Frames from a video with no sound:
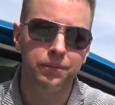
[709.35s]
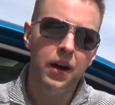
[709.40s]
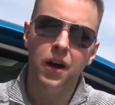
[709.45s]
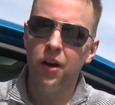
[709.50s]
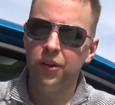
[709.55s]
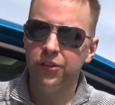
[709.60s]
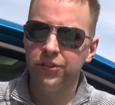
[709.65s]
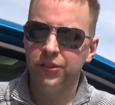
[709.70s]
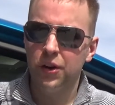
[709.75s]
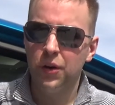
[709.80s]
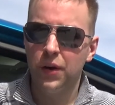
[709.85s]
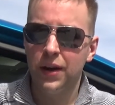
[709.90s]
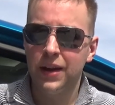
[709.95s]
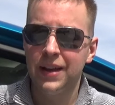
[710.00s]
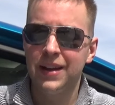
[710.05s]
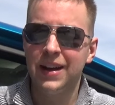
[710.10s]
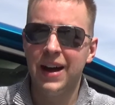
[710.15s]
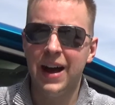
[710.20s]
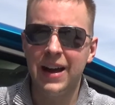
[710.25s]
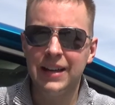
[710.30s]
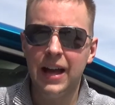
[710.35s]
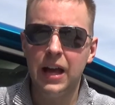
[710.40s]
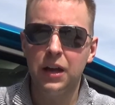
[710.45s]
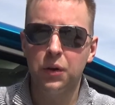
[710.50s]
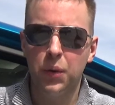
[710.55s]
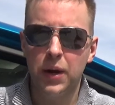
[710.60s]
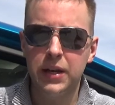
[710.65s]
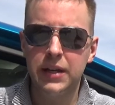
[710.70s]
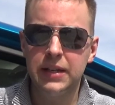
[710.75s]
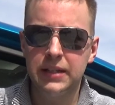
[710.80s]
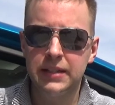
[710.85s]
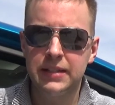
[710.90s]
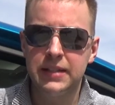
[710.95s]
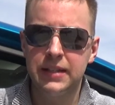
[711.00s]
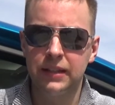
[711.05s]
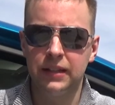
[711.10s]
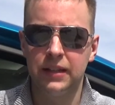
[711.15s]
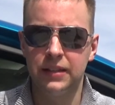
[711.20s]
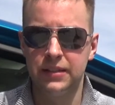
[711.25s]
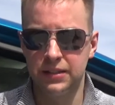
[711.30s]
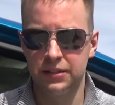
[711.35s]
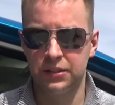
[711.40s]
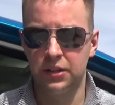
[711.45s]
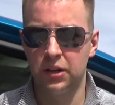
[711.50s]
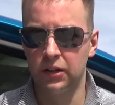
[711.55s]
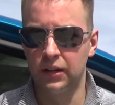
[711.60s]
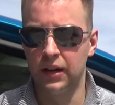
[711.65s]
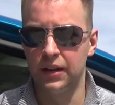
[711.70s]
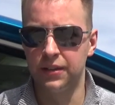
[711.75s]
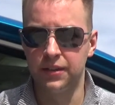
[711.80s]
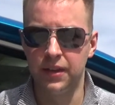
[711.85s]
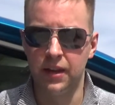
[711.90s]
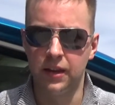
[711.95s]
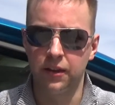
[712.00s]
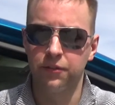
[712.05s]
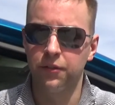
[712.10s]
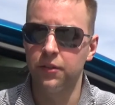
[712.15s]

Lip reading: Also, I got quite a good deal on this car, I think.